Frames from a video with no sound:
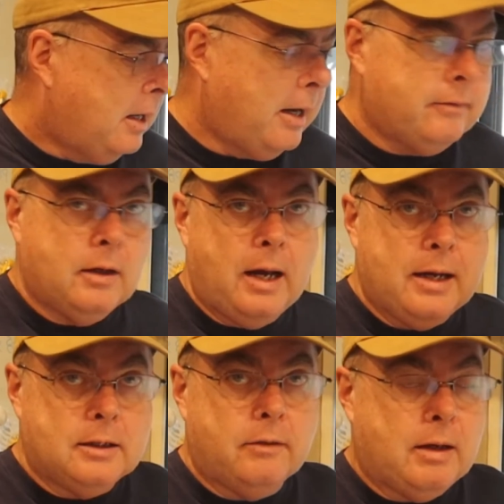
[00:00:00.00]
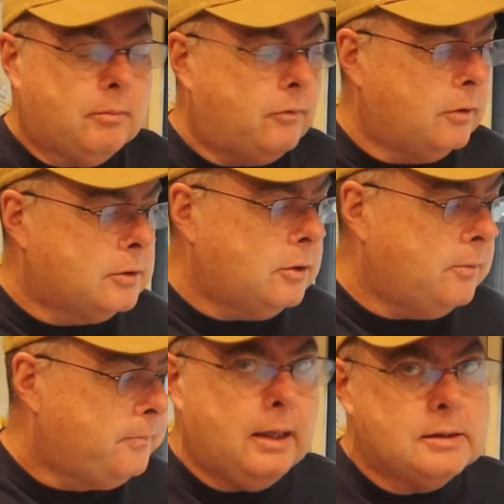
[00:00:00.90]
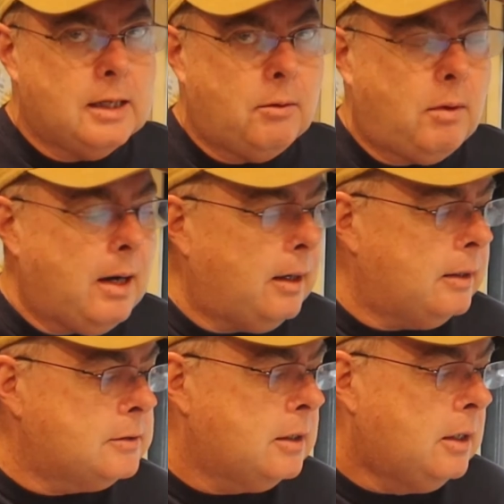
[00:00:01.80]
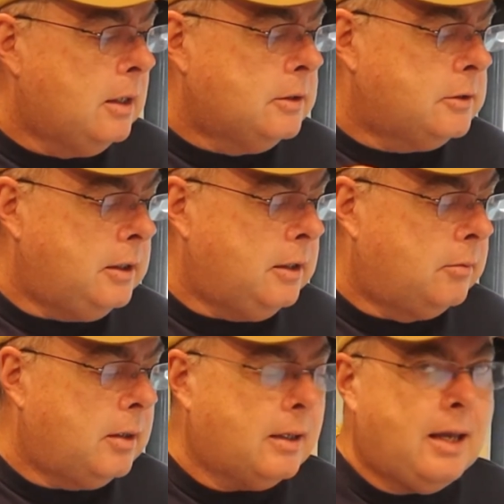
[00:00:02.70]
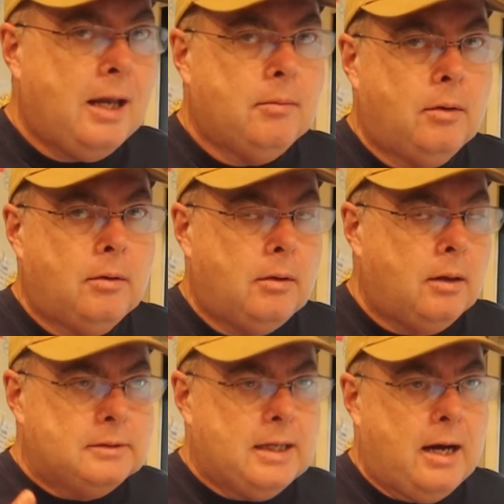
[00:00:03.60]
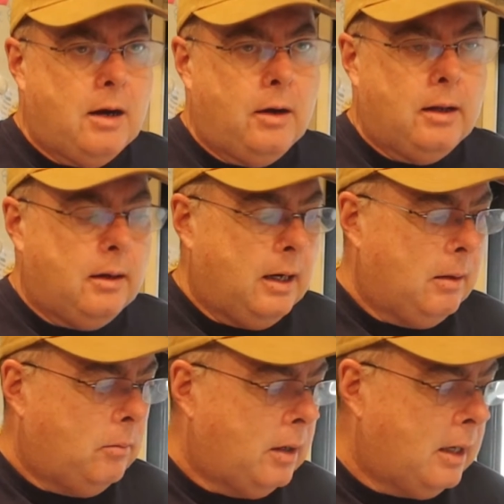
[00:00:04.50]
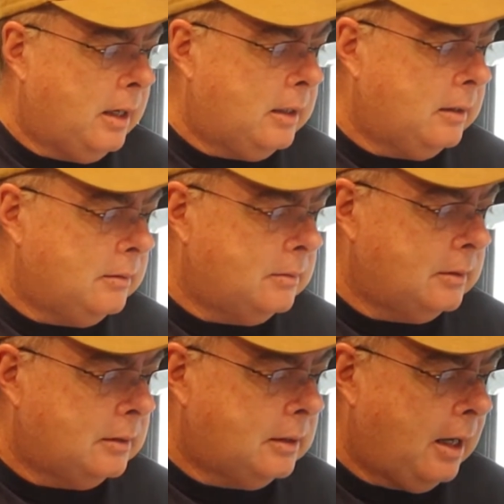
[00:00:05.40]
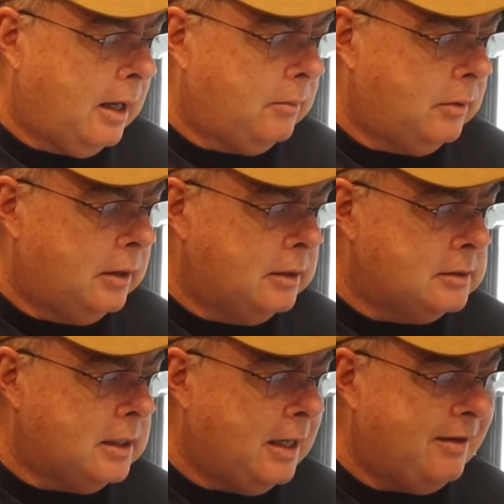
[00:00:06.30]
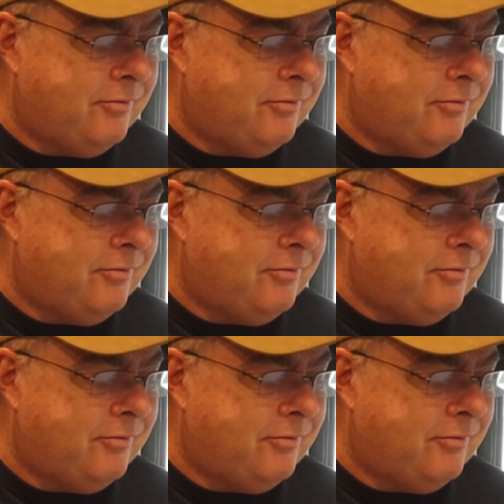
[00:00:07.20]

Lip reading: I had done that before too. It's not wireless, so you need to run a cable down, and what I got was a